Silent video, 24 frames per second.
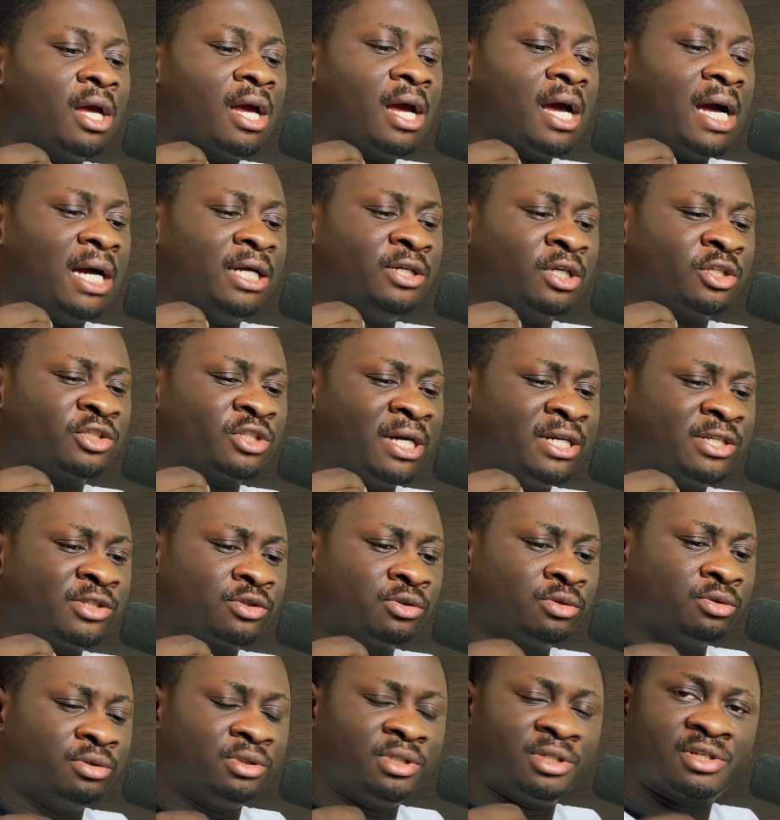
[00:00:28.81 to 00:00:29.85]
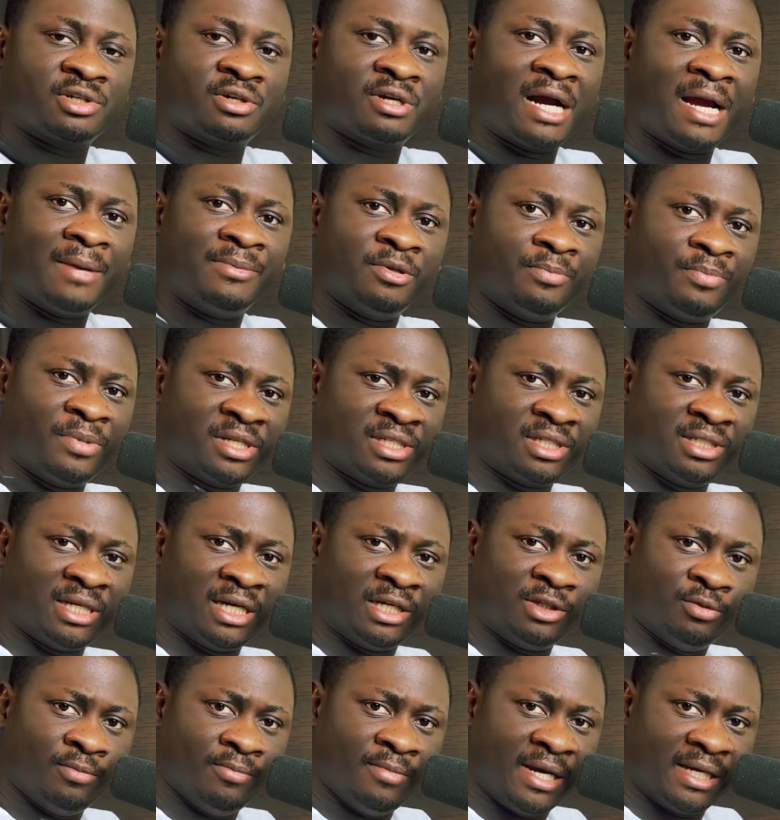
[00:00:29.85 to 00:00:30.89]
and you're trying to describe the person that
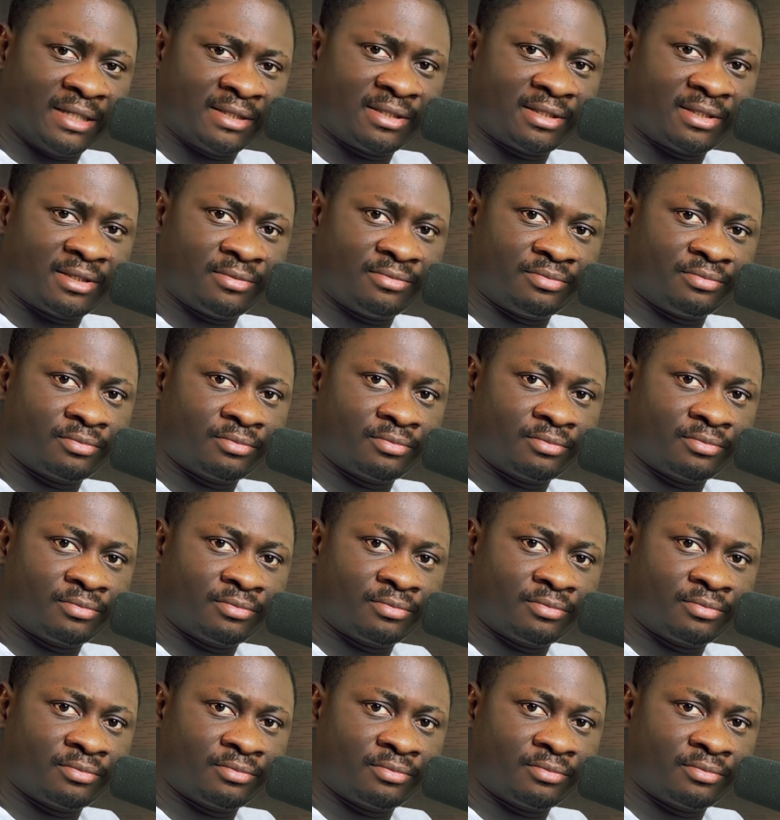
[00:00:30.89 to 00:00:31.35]
you met.